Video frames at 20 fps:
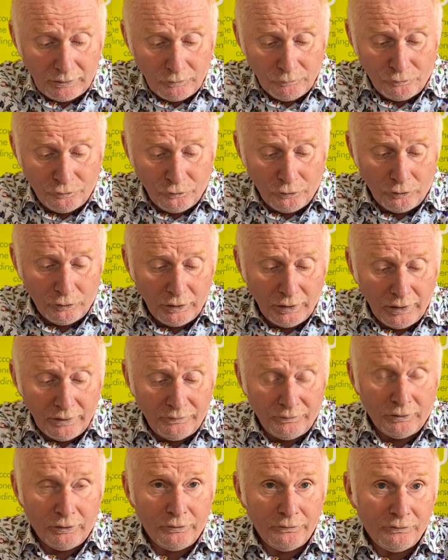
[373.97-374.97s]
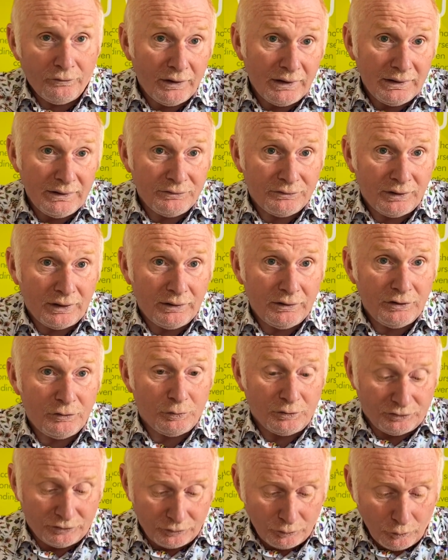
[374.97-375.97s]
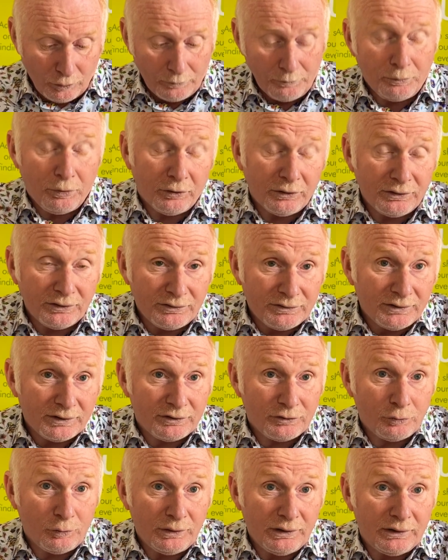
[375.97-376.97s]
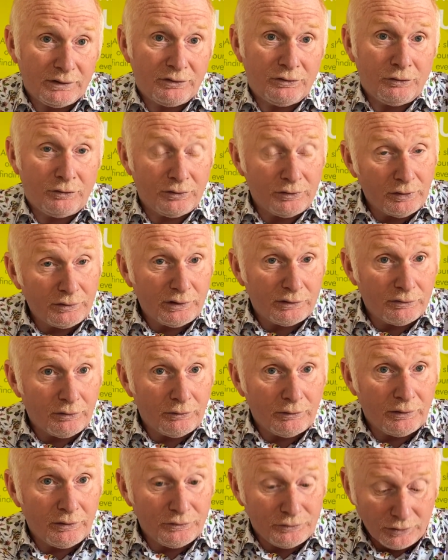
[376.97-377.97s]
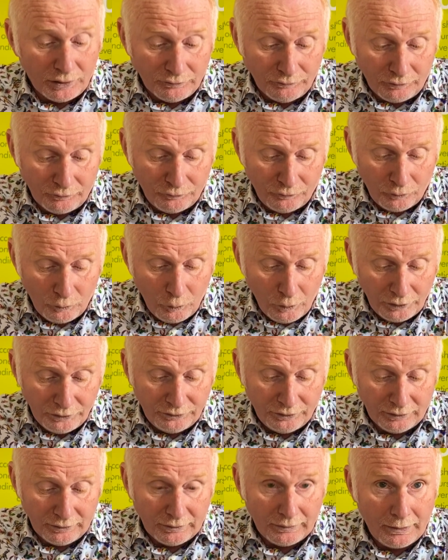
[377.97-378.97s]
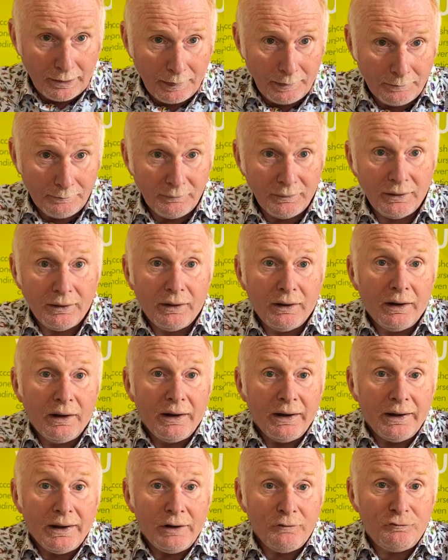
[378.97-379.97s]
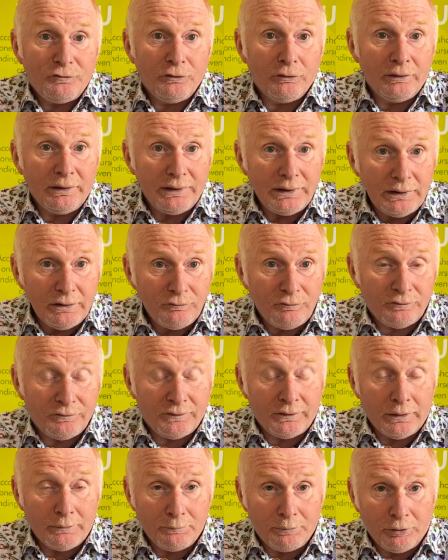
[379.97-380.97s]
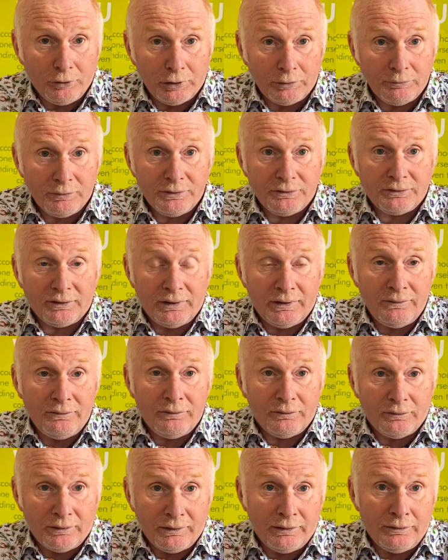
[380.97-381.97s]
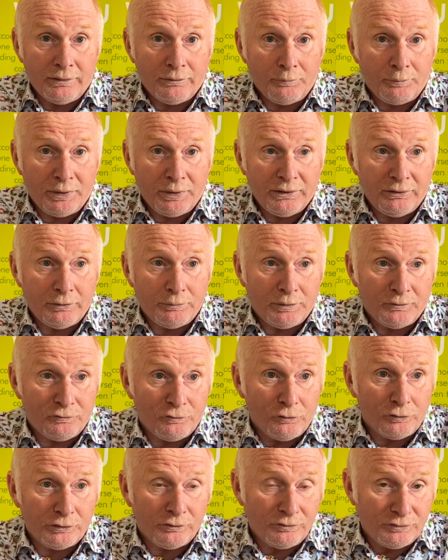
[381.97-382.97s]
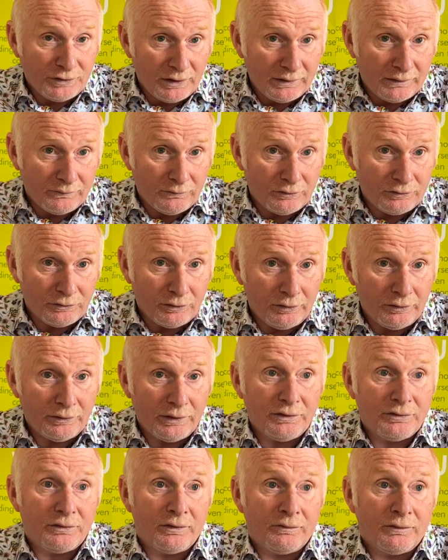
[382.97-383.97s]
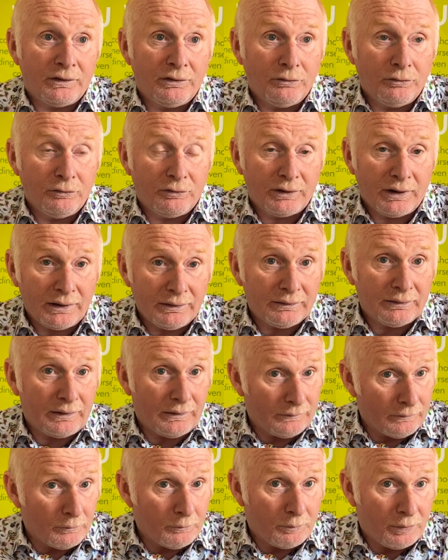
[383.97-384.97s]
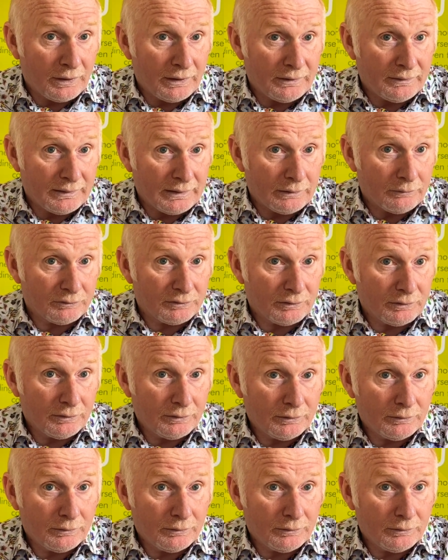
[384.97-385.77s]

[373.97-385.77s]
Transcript: For the other 8 days, which is 1.6 weeks, you can only roll those over for 1 year. If you leave the employment in the period before you've taken those holidays, then you can get them paid out.